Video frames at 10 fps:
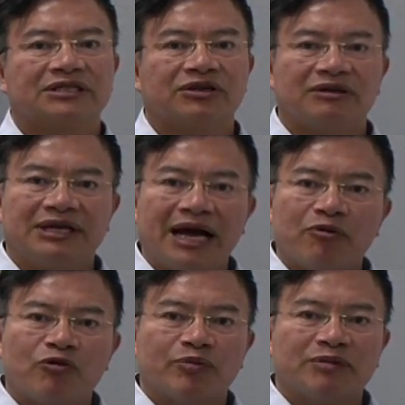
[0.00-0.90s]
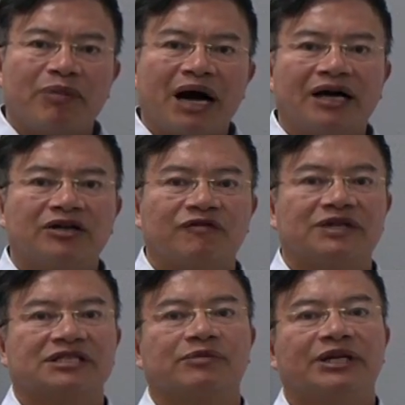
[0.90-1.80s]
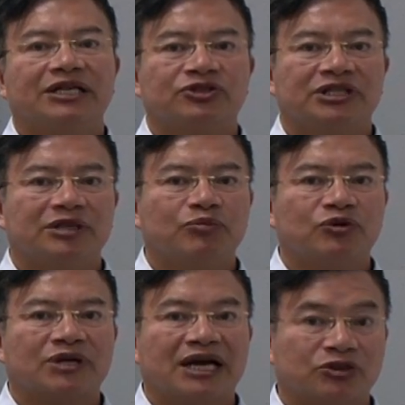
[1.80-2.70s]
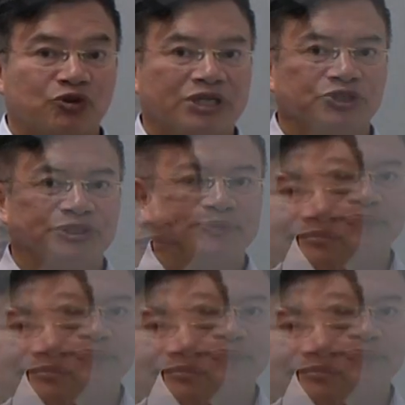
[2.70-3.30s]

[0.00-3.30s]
So that will be part of the simulation input construction.